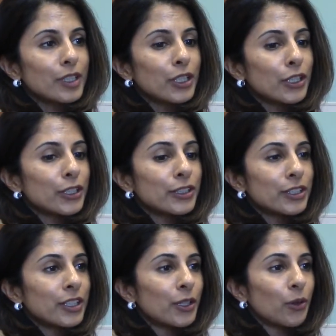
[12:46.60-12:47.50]
the youngest
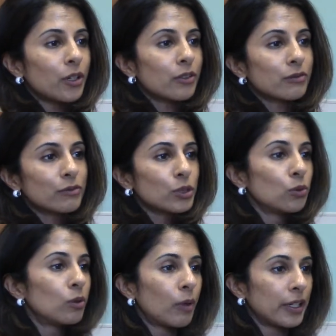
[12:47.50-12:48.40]
is going to go to
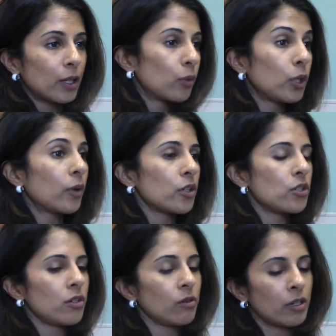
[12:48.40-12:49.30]
school one day. What do you want
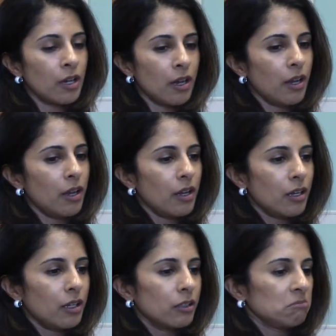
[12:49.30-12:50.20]
to do?
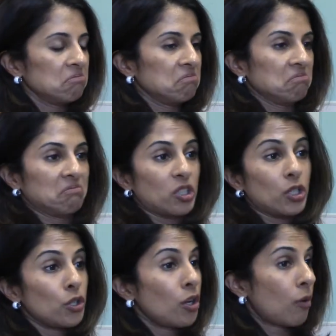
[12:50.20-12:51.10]

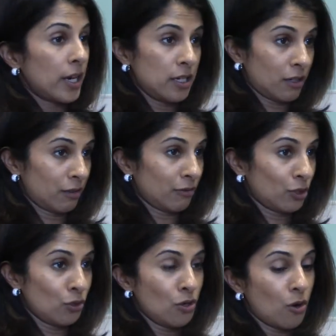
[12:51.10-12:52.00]
She had no idea.
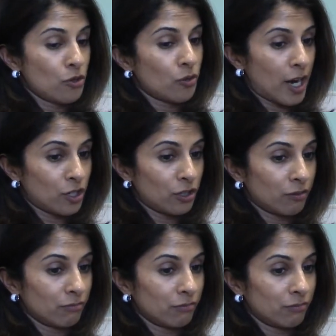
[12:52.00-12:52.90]
She had no
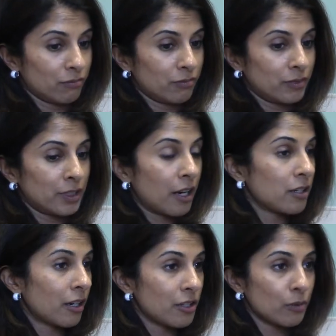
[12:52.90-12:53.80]
direction, not
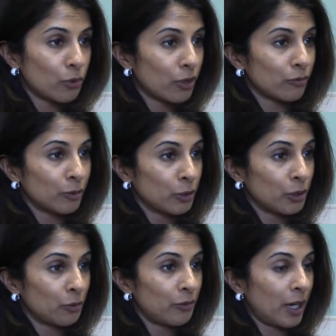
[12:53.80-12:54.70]
a ton of support from
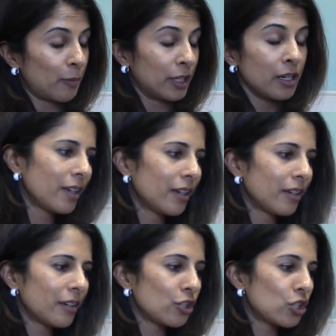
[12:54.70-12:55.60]
her own family.
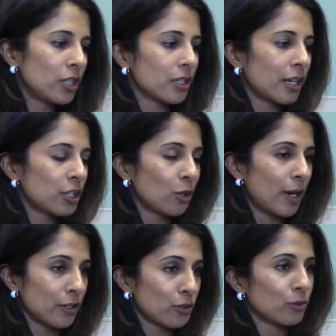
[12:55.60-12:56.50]
And she decided to go
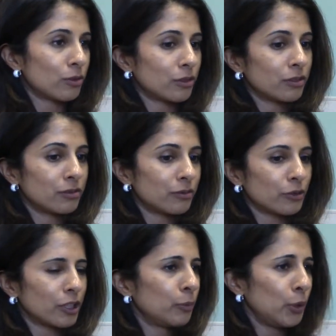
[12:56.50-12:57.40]
back to school
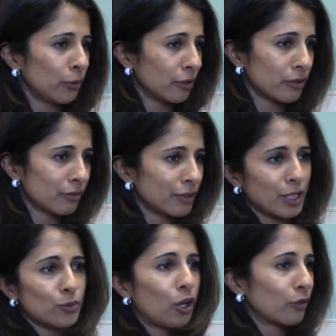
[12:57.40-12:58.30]
for computers, because
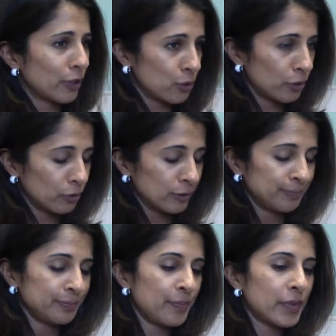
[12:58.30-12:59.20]
that's what all her friends were doing.
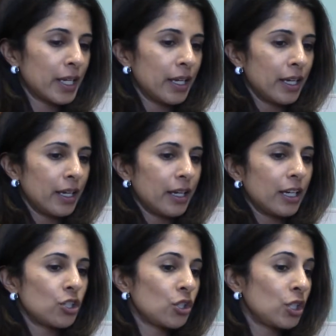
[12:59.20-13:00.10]

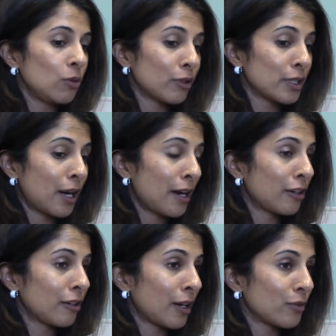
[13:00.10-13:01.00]
And she
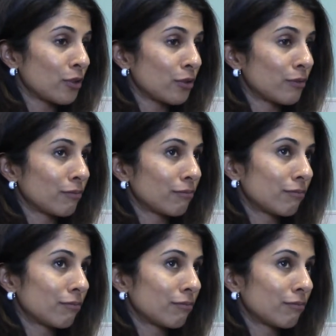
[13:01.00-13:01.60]
retired after